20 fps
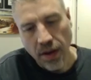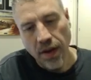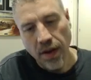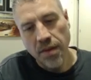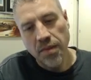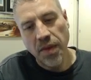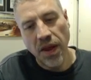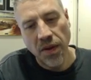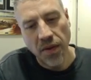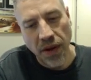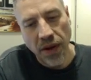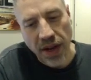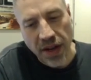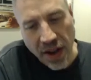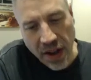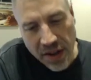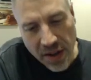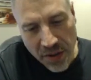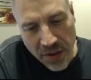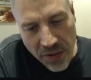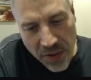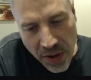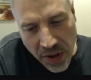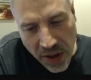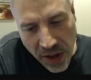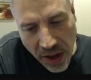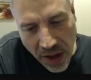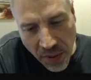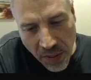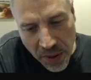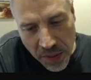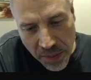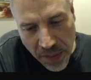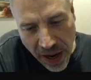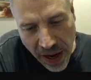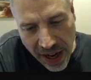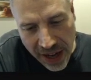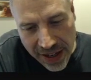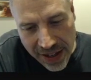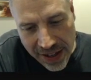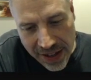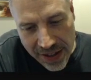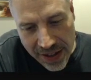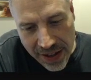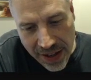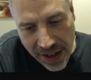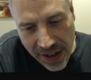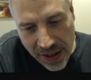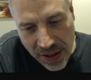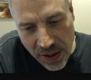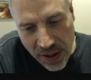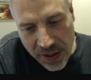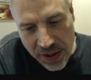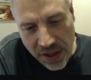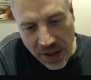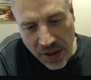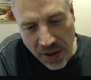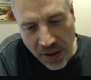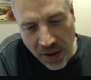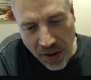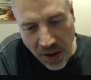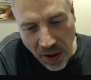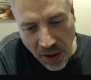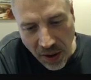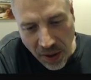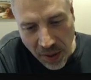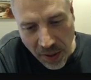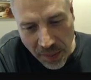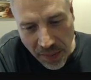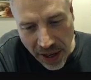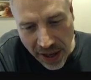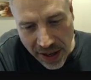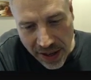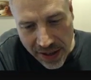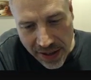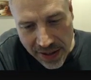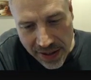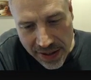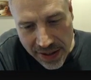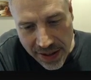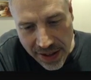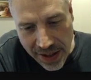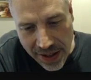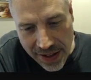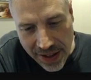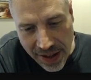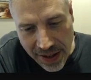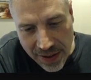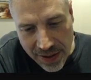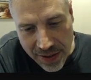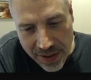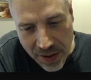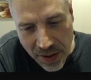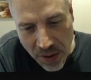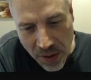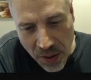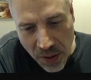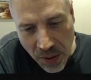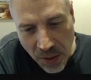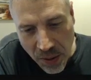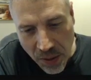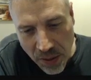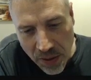By the way, Dr. Feelgood, I went back and looked at your car, man. That thing is so cool.